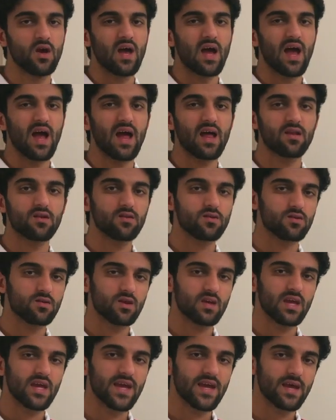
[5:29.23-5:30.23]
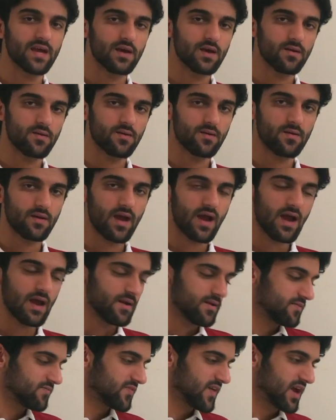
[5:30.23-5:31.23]
and
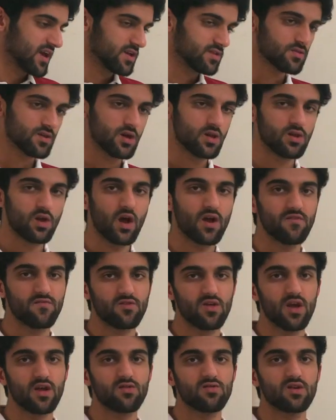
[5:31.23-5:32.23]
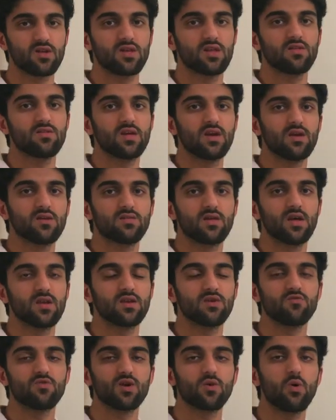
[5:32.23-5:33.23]
that is a life-changing disease,
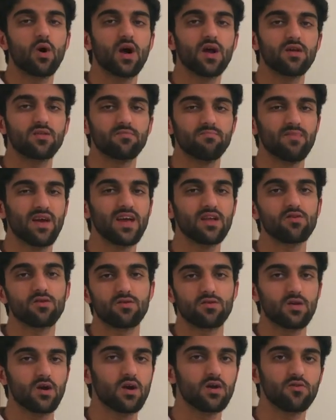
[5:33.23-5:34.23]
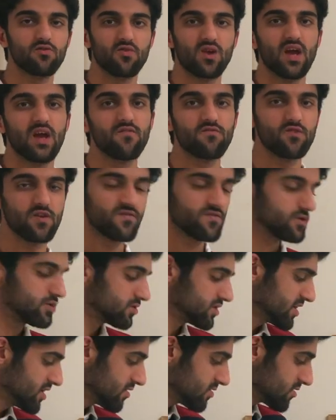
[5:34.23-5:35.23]
and it requires major surgery every few
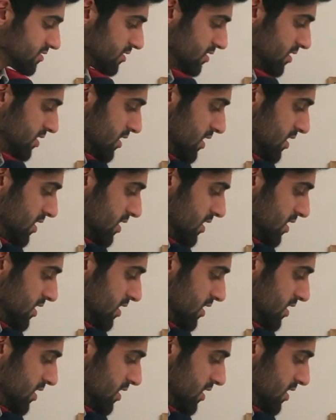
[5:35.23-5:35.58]
years.